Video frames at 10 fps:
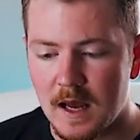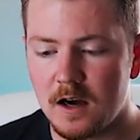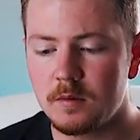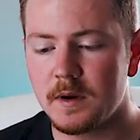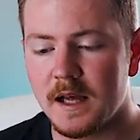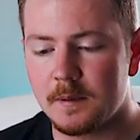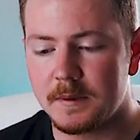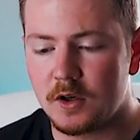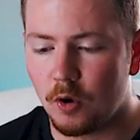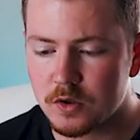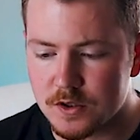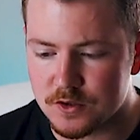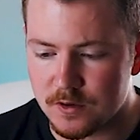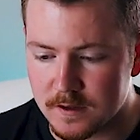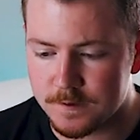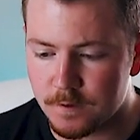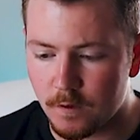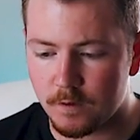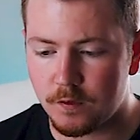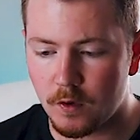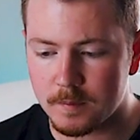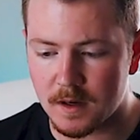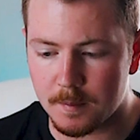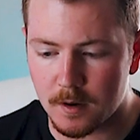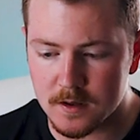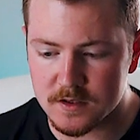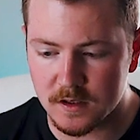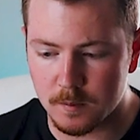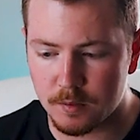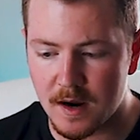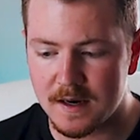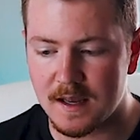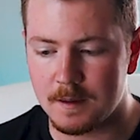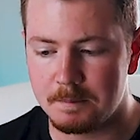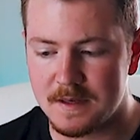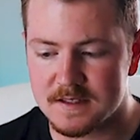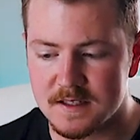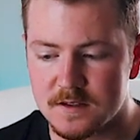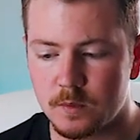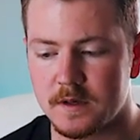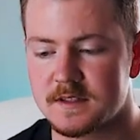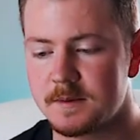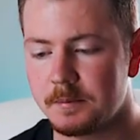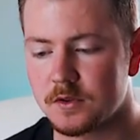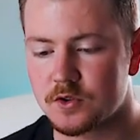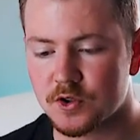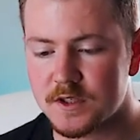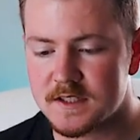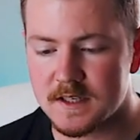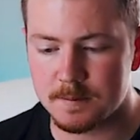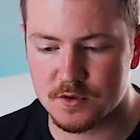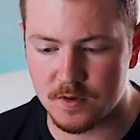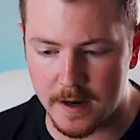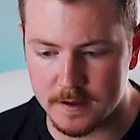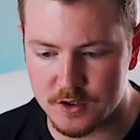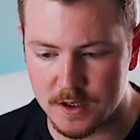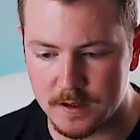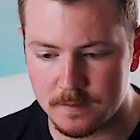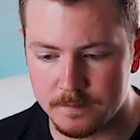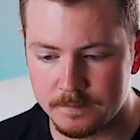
How am I helping coaches transform their personal brand and business with a simple three step strategy?